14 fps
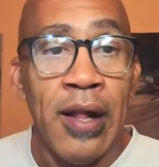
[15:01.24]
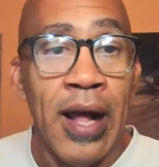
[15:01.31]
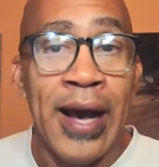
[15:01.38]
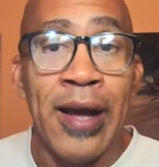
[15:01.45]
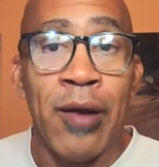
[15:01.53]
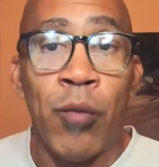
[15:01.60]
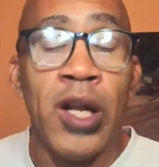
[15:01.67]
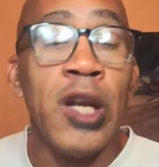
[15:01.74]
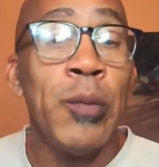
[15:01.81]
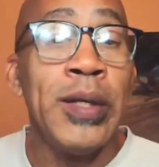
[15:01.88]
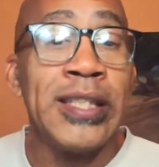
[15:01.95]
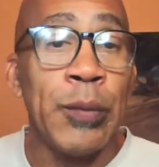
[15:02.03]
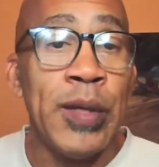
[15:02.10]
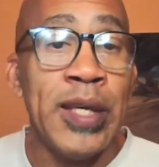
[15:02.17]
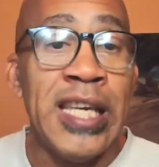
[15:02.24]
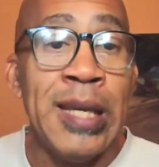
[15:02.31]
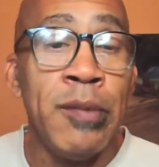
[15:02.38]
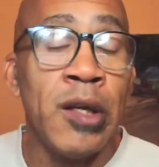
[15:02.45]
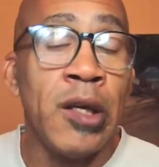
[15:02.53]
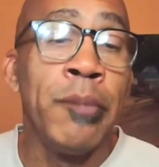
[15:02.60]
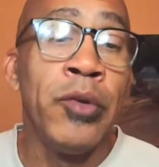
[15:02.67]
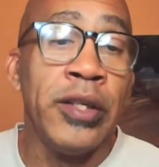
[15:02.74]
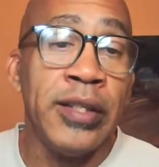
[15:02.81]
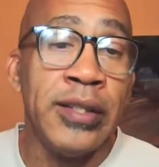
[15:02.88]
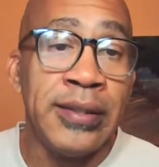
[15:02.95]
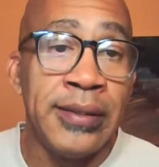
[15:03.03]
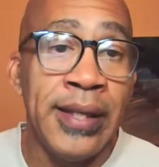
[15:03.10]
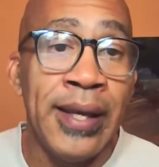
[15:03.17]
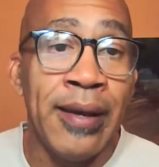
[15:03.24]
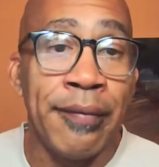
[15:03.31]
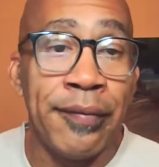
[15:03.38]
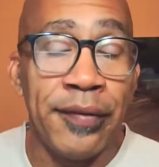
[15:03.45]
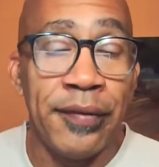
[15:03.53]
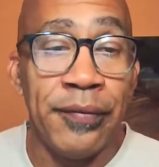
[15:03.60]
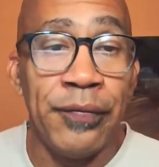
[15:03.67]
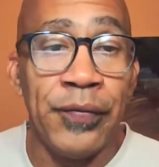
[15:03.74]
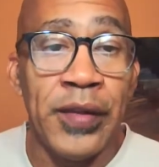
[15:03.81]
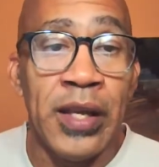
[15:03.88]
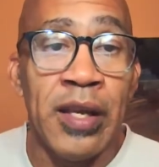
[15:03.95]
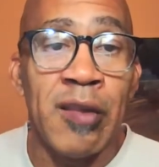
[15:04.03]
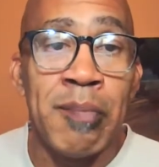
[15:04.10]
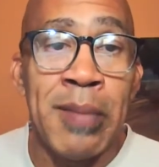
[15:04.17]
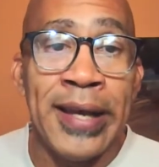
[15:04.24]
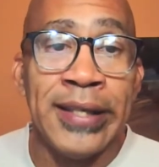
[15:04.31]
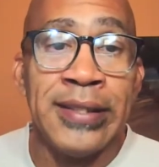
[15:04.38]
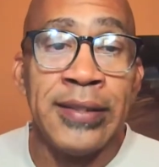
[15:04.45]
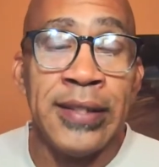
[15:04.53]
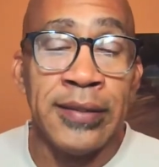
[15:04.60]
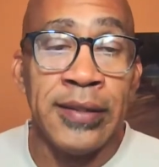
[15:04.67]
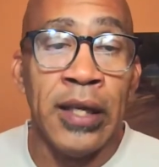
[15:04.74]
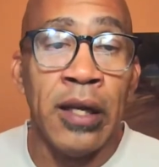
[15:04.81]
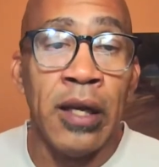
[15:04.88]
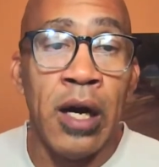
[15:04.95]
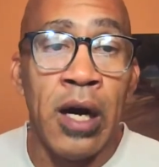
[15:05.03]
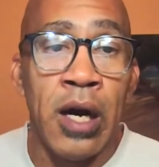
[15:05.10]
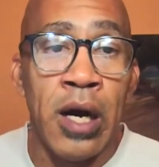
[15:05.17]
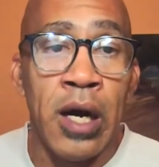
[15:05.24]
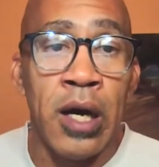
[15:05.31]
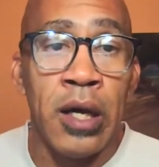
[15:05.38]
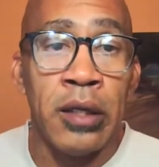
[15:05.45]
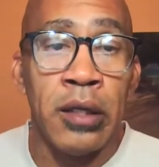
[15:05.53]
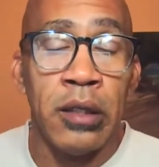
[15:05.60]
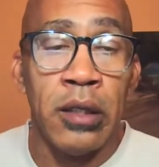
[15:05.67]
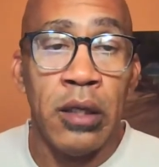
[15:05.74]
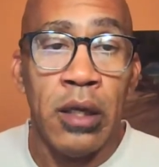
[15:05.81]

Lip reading: And one of the ways that we keep the community safe is by insisting on